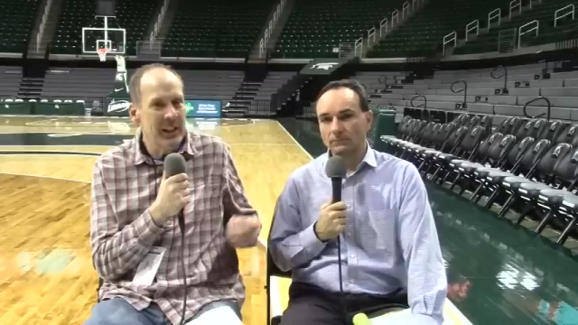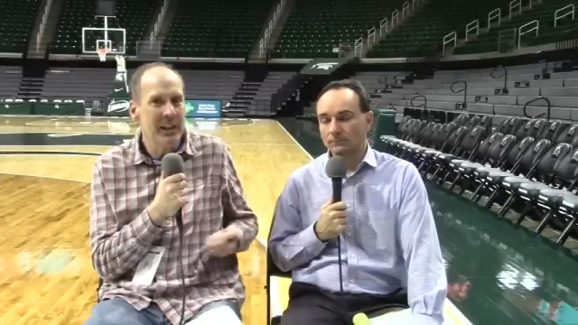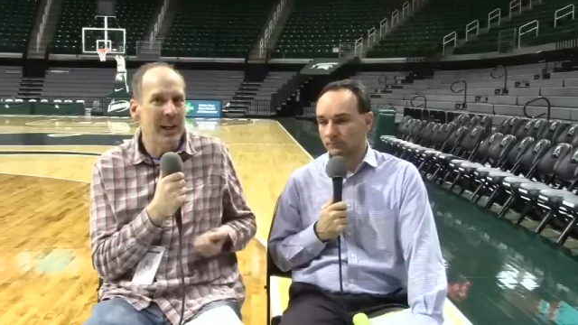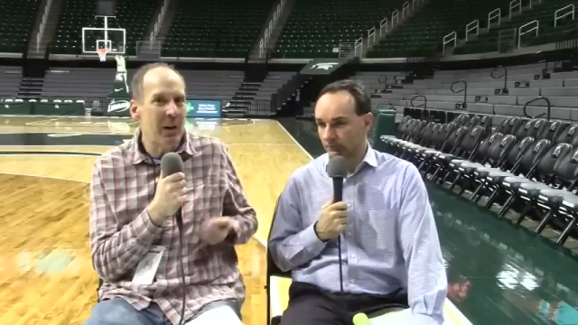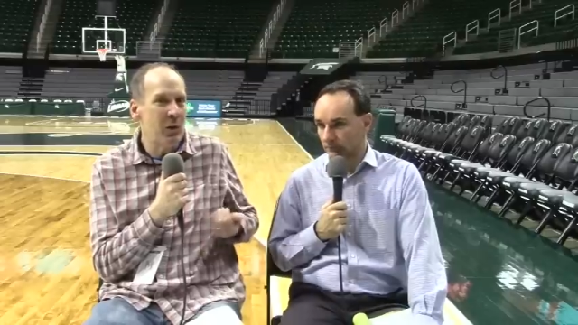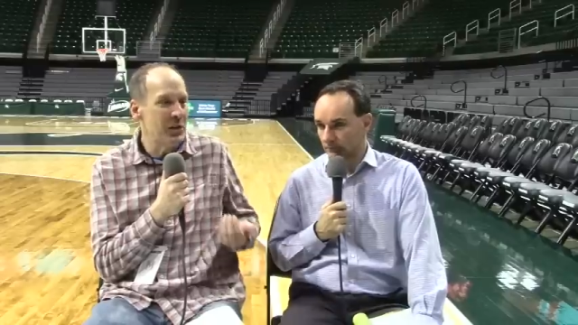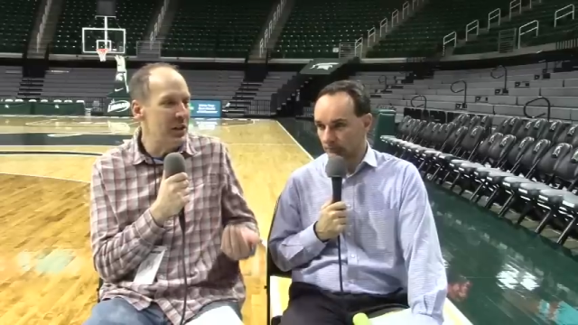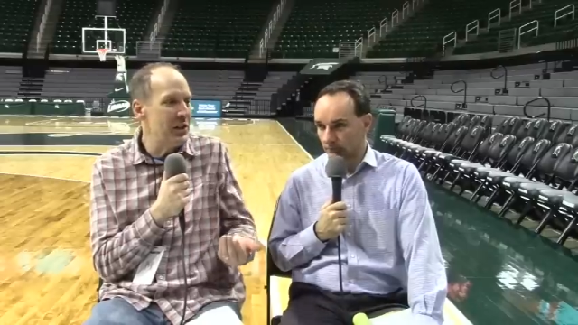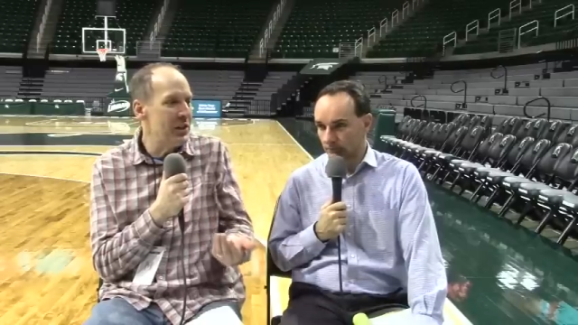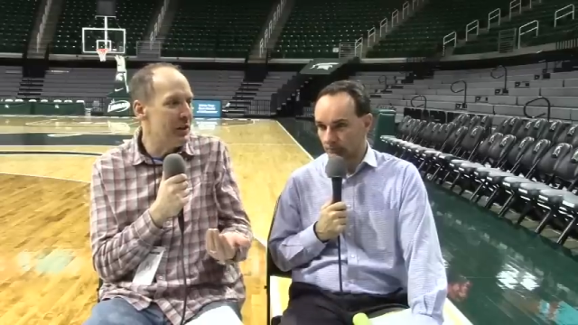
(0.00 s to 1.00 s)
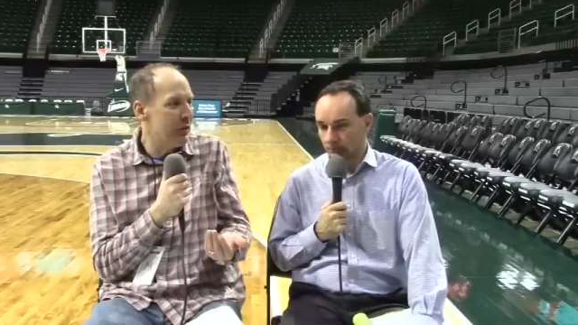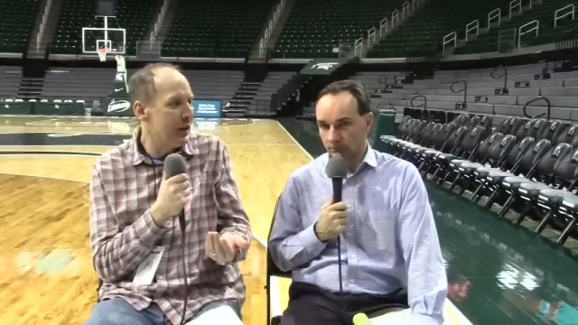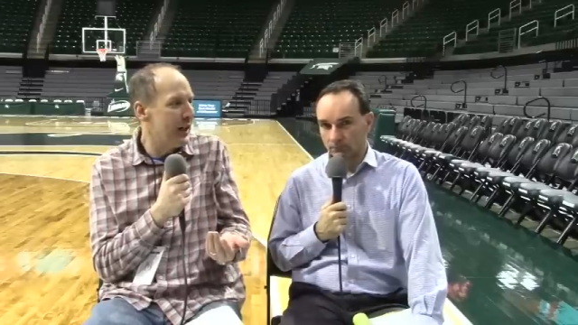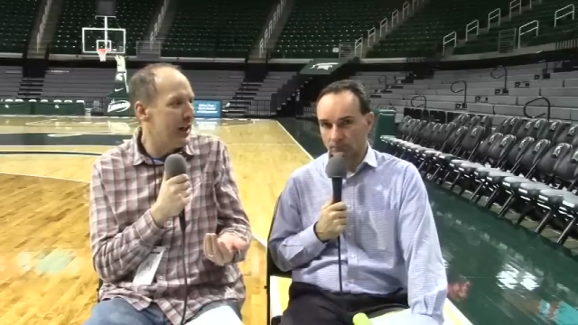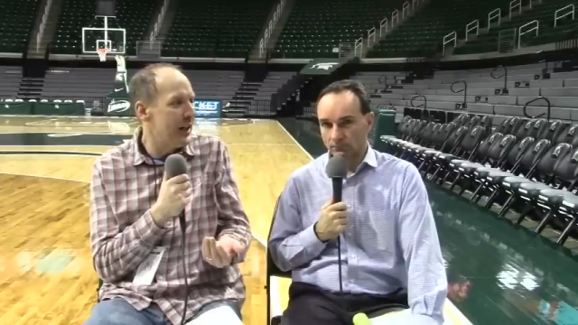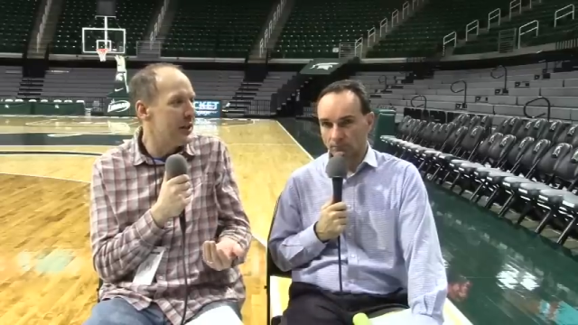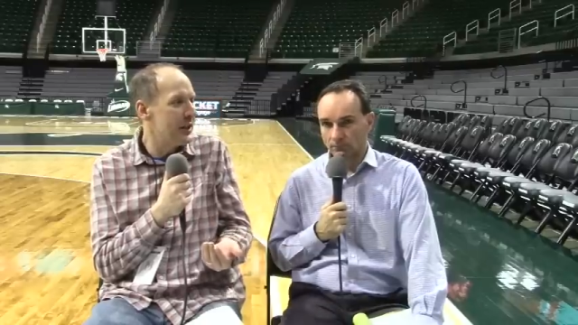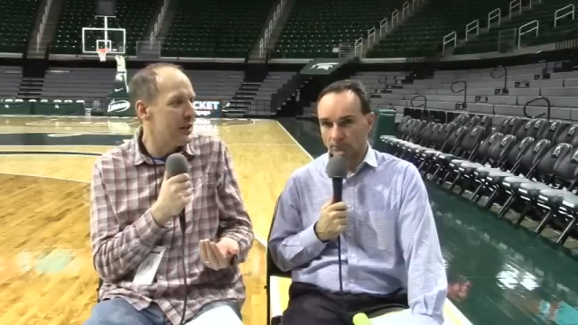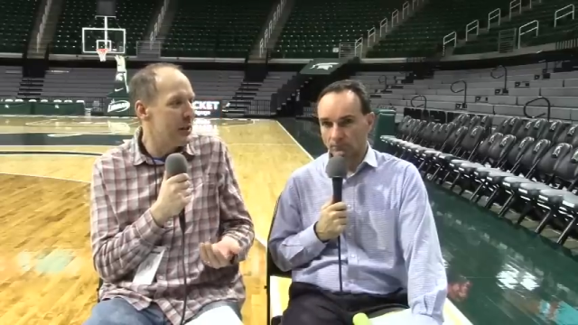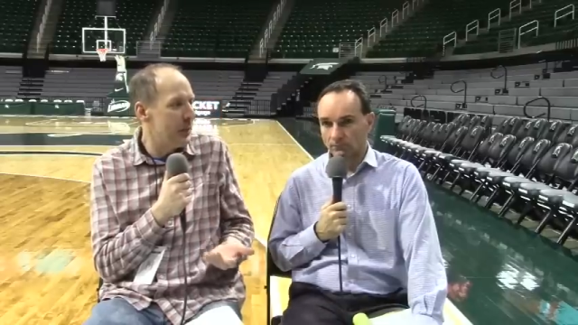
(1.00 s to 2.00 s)
Speaker 1: that one's easier for a guy that has
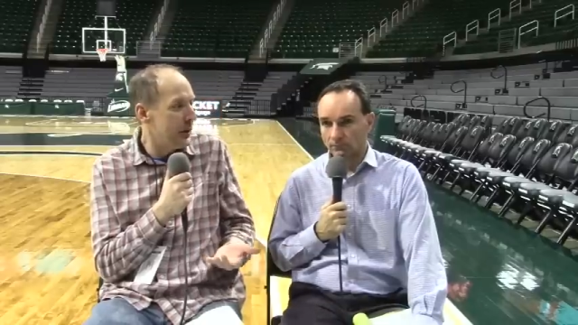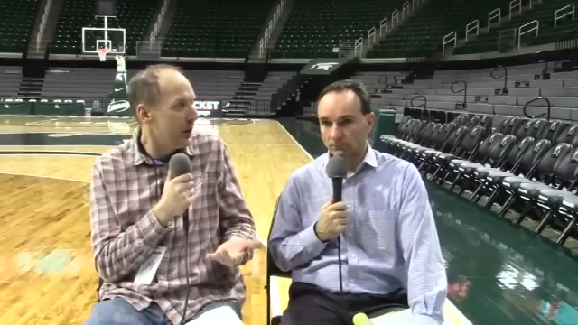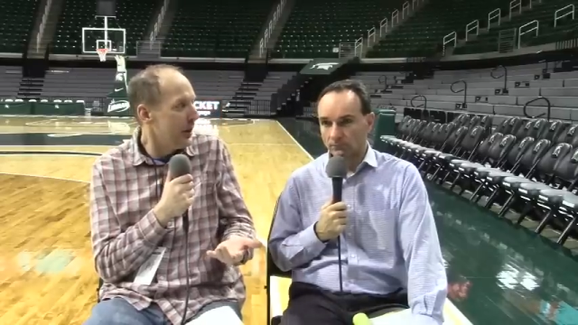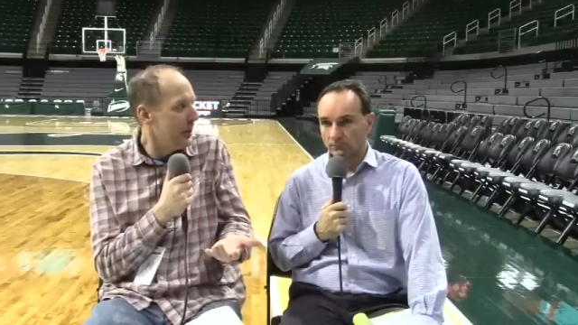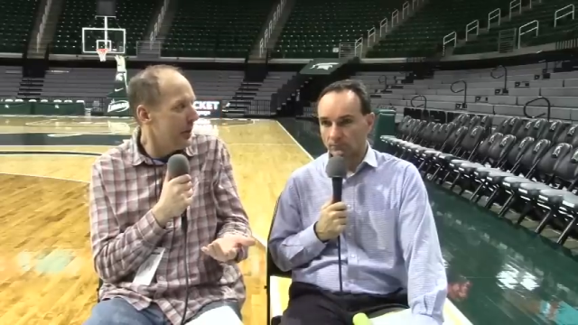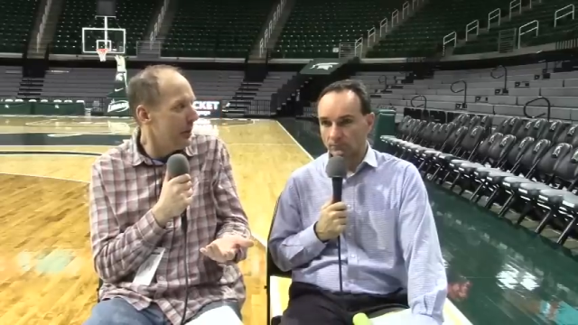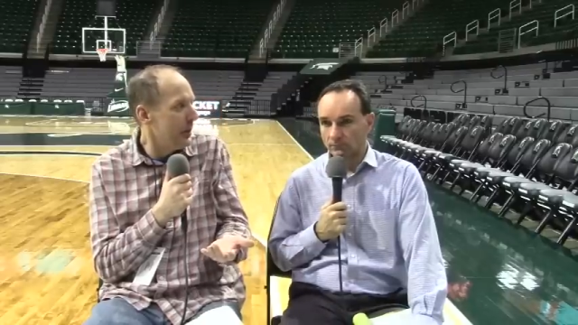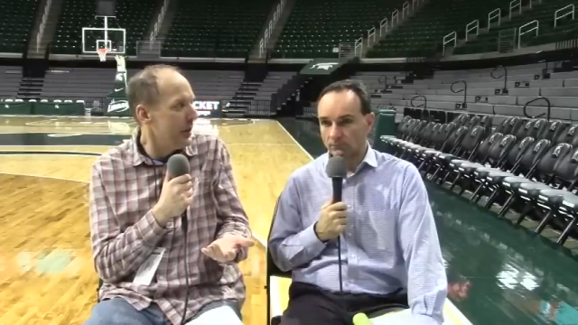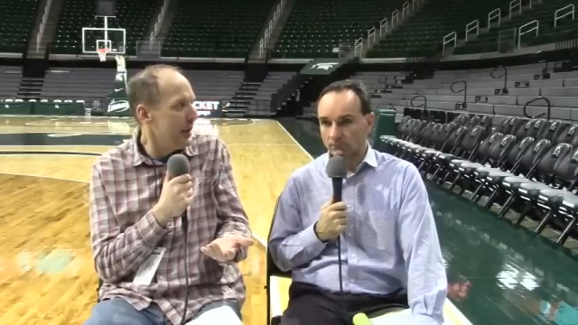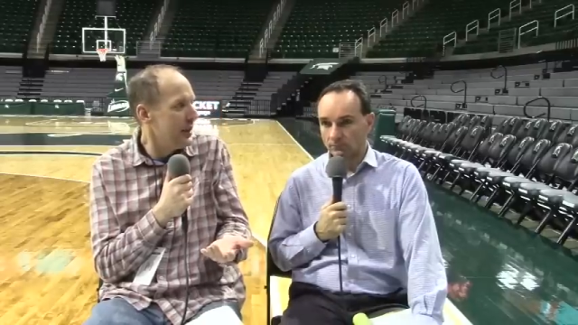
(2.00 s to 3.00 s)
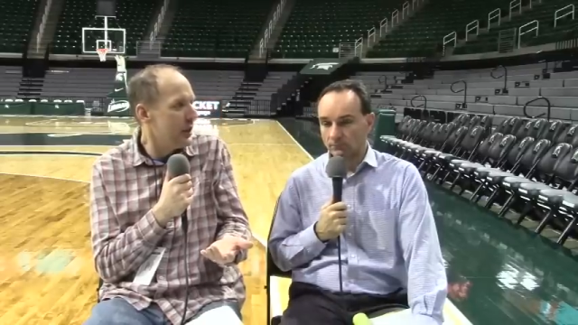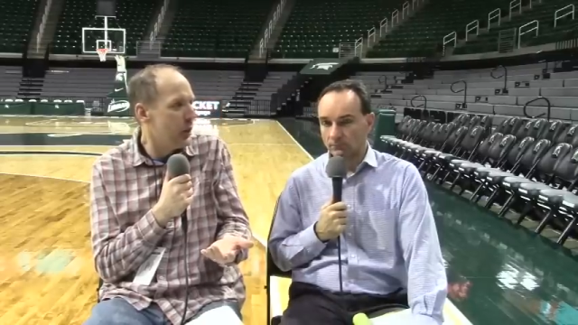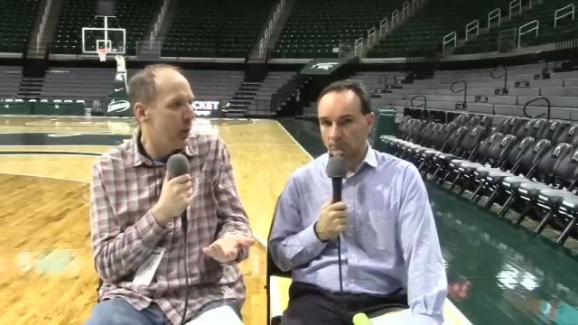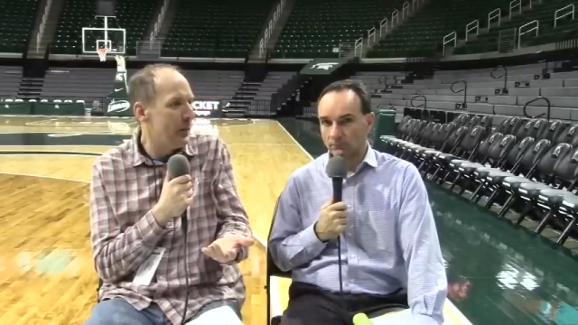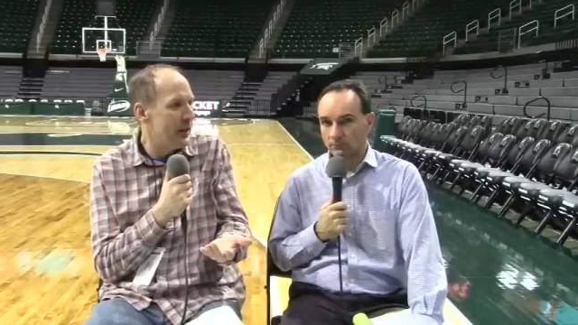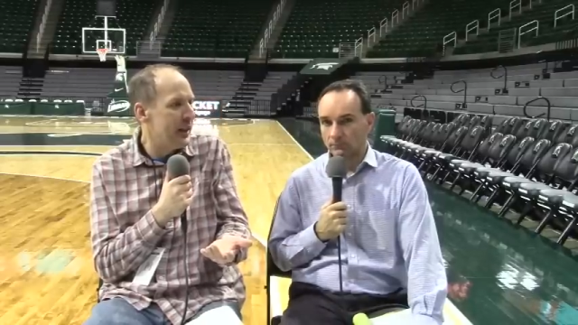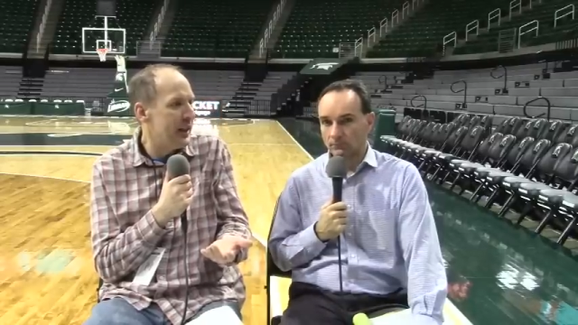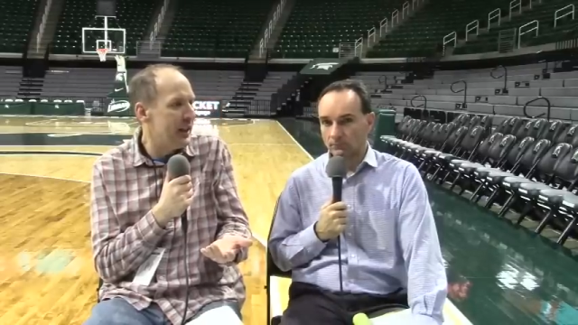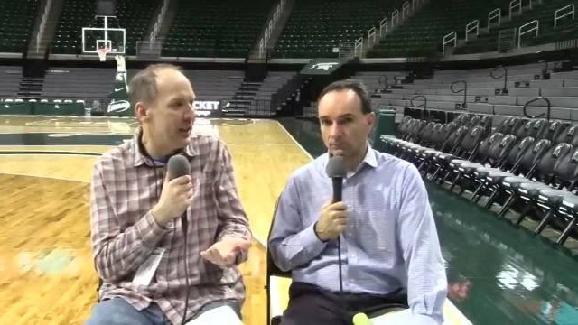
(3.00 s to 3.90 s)
superior leaping ability to go up and get